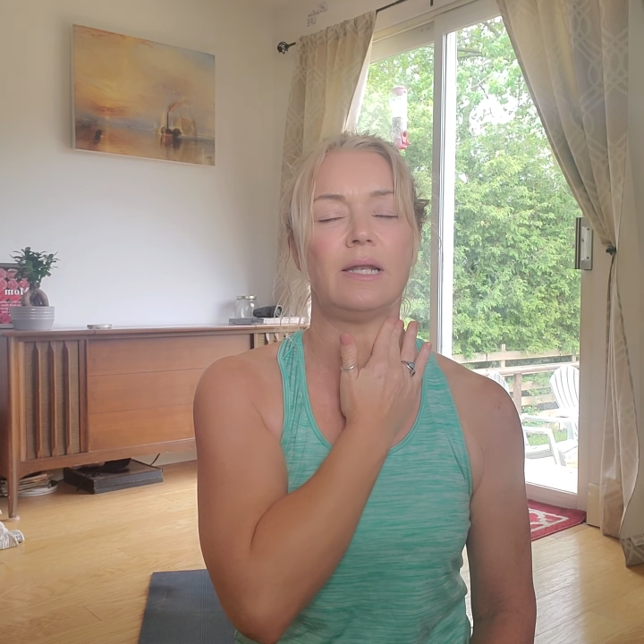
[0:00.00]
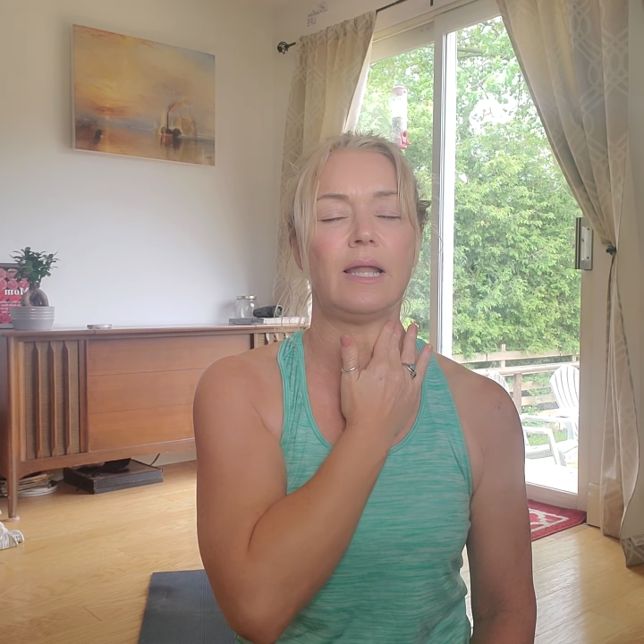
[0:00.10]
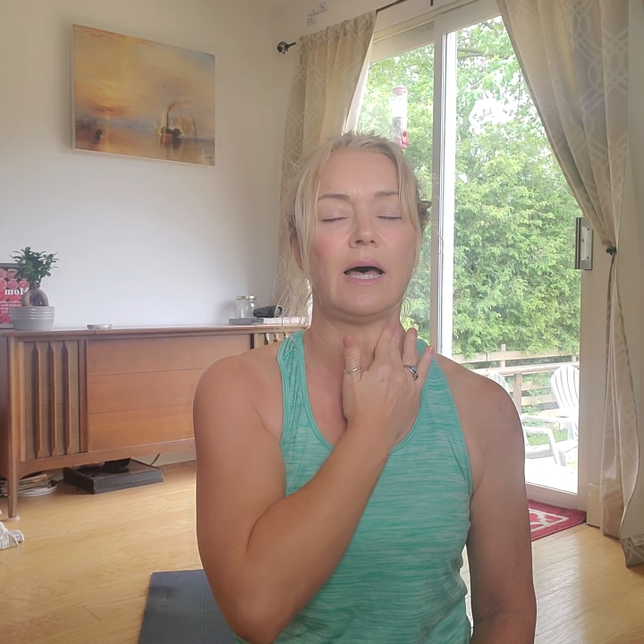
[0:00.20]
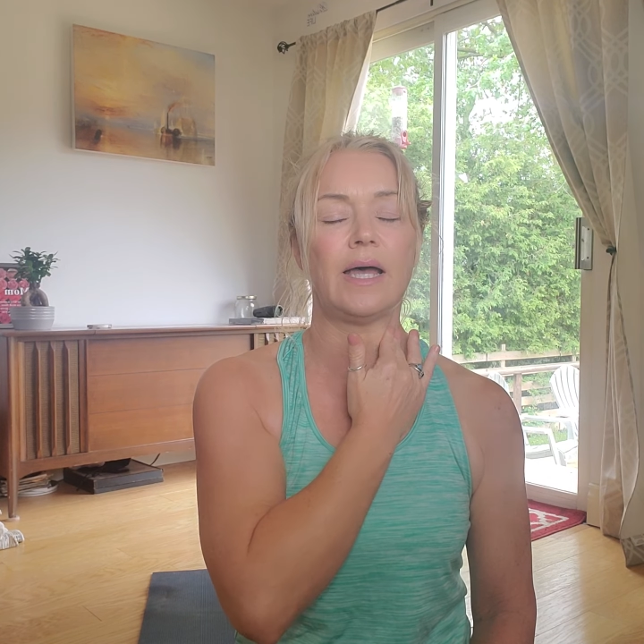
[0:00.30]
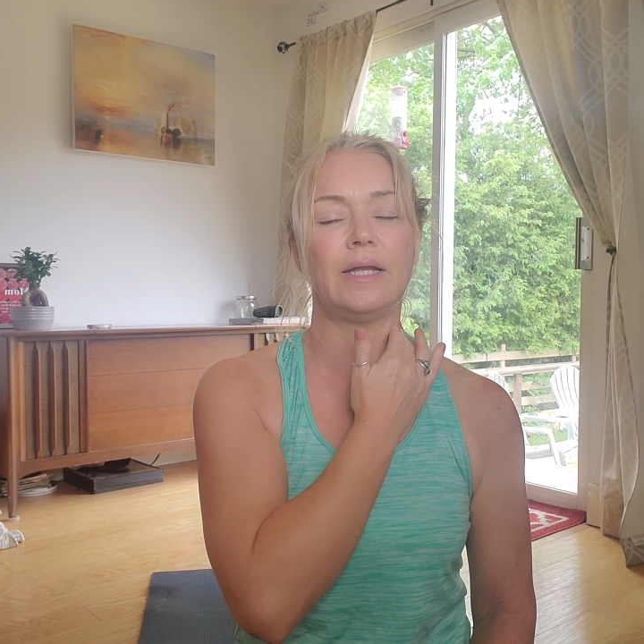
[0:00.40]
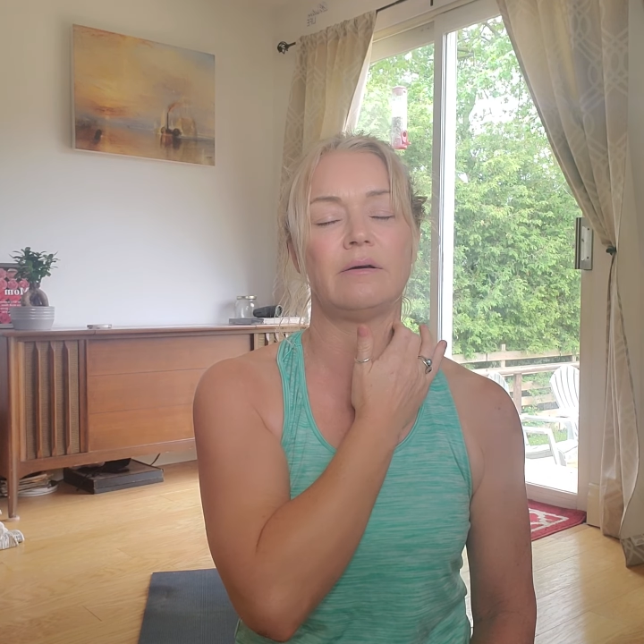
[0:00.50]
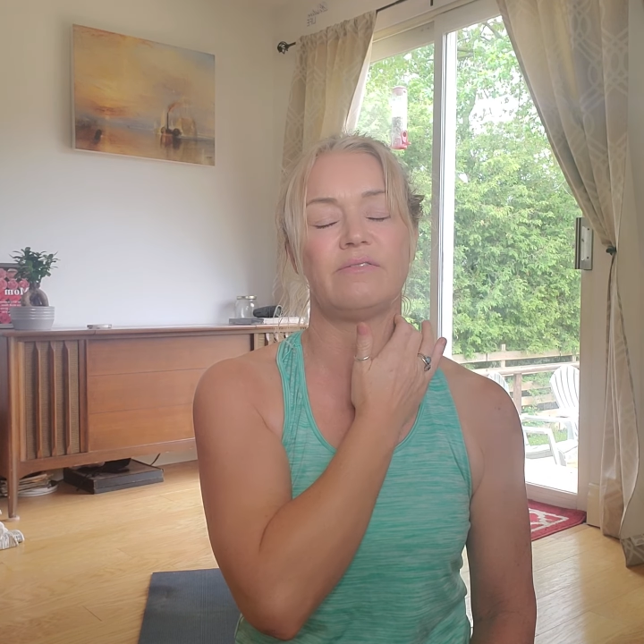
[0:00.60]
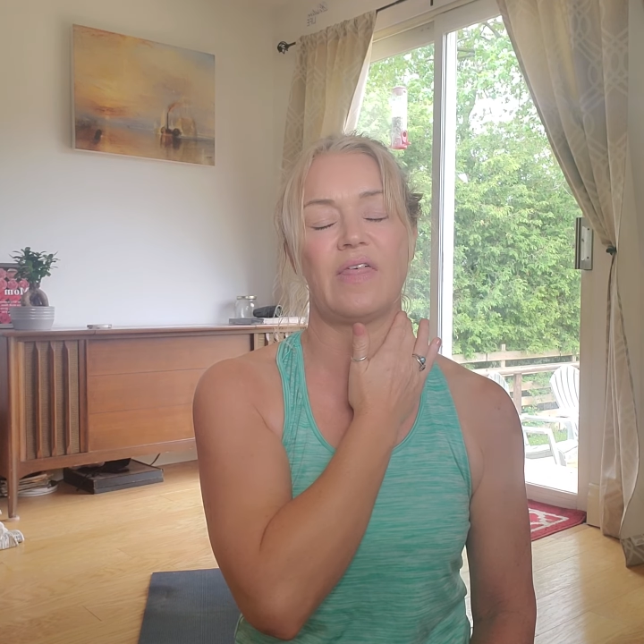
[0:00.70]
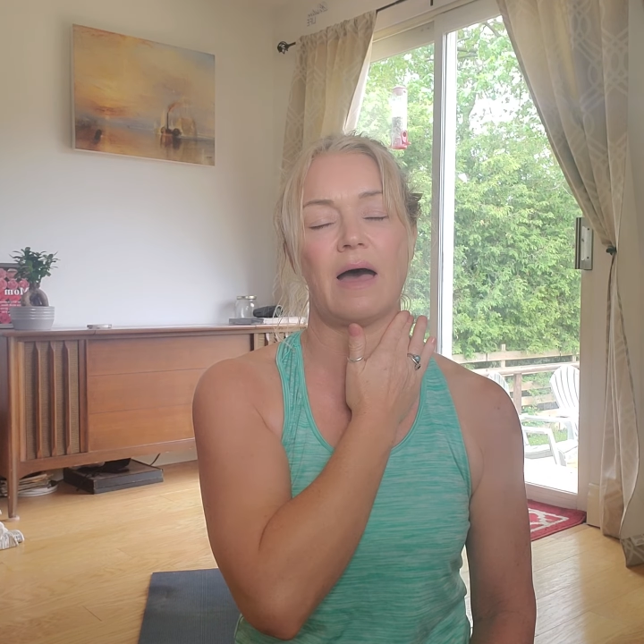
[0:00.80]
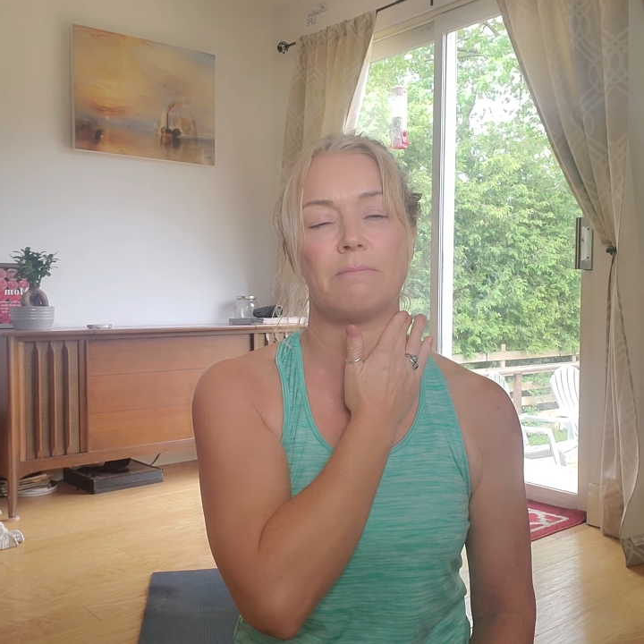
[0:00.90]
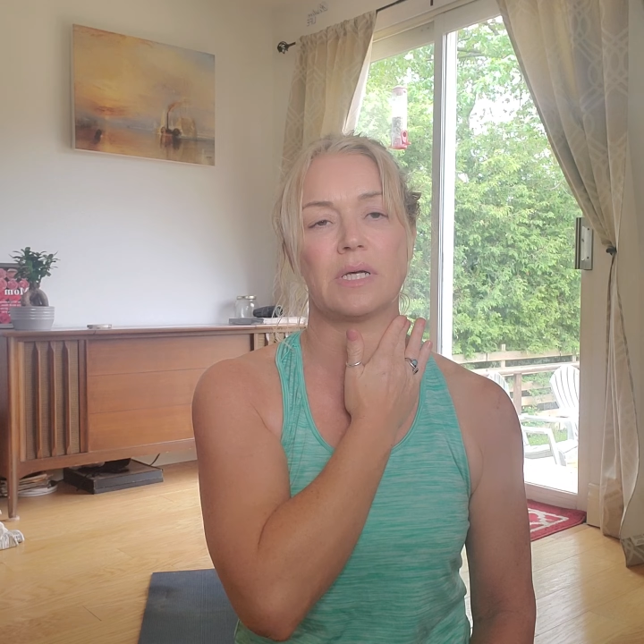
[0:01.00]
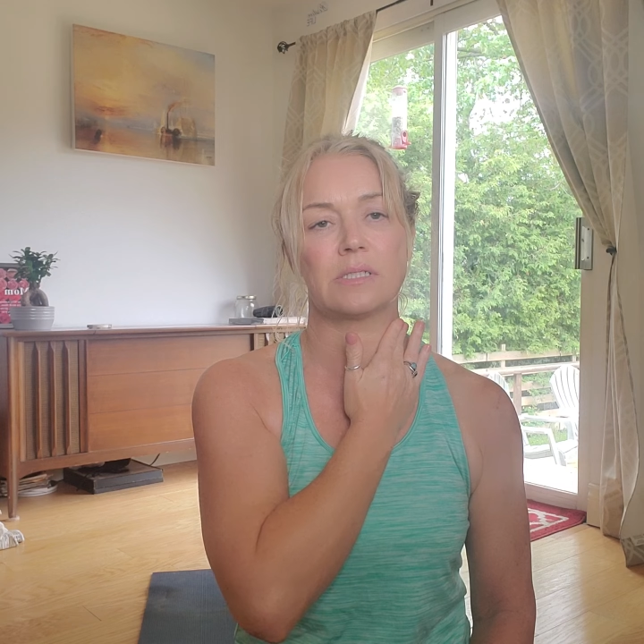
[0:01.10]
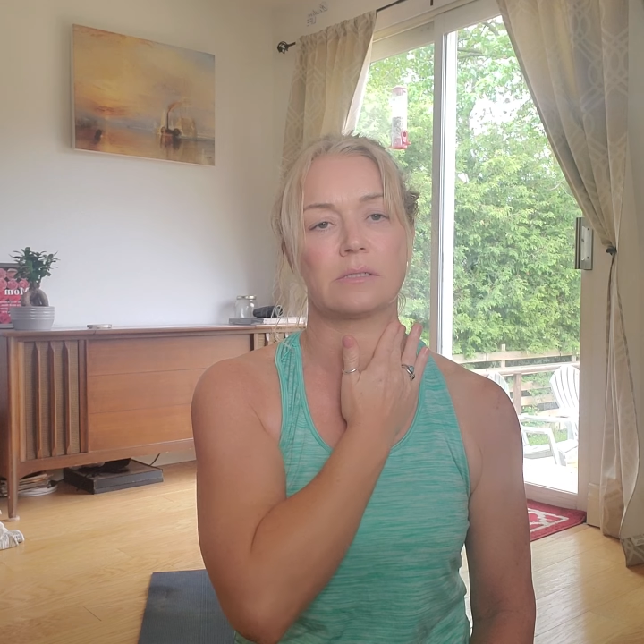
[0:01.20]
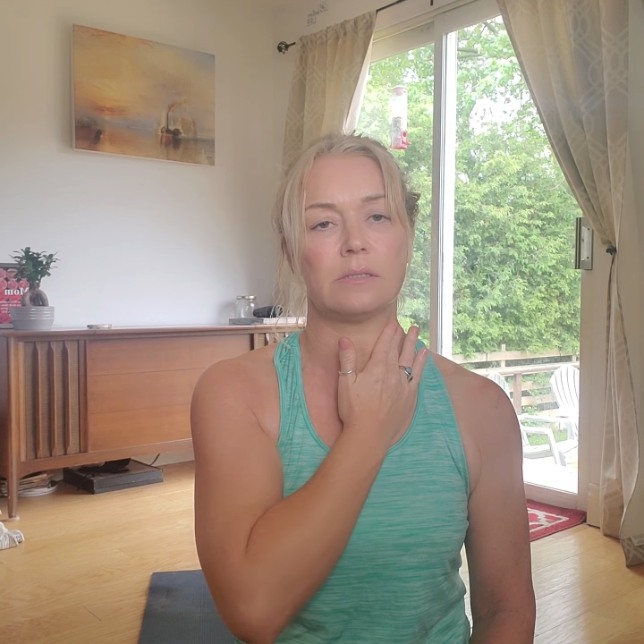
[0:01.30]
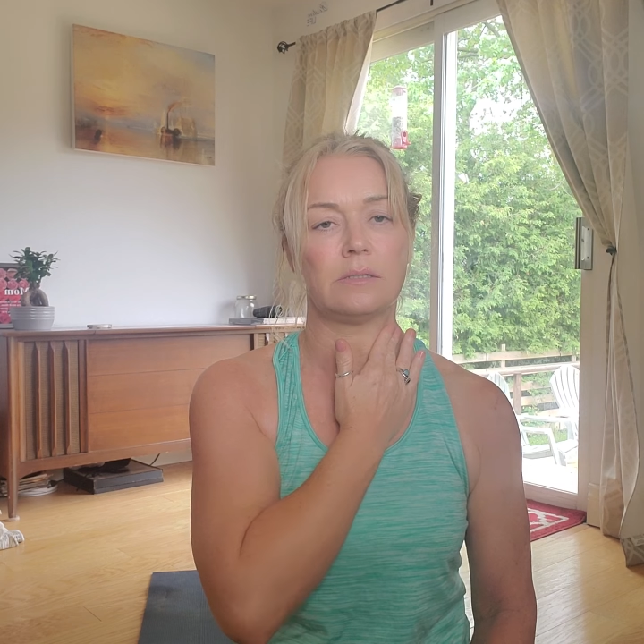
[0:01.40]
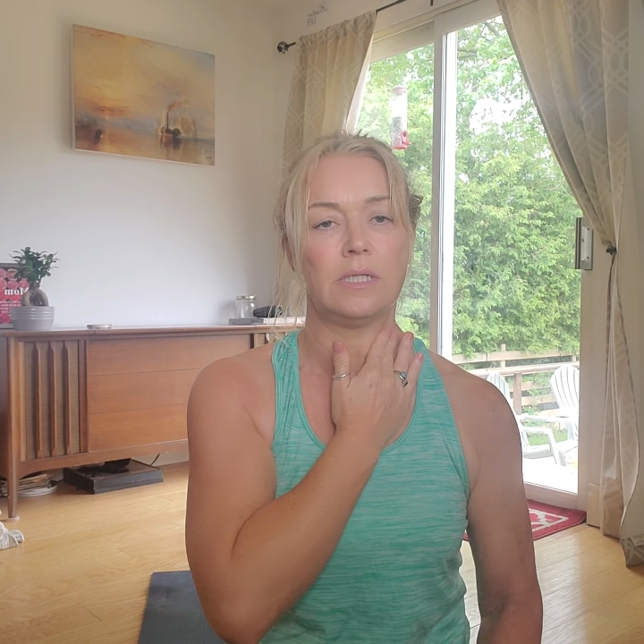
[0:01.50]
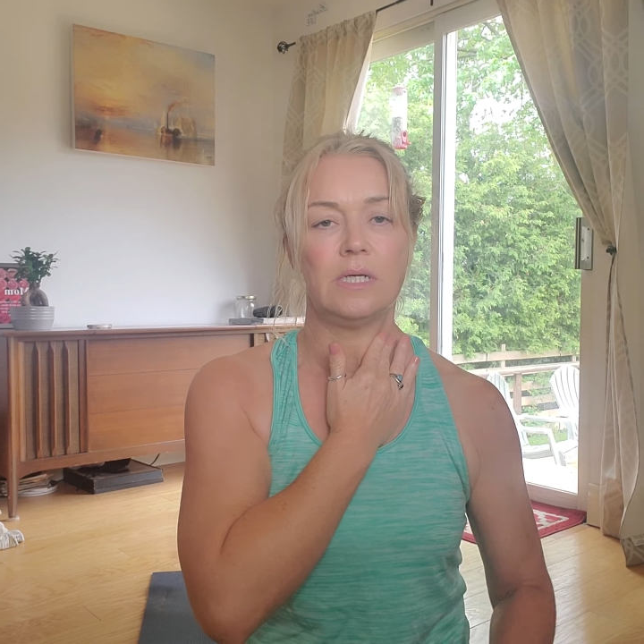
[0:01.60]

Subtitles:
line of that muscle.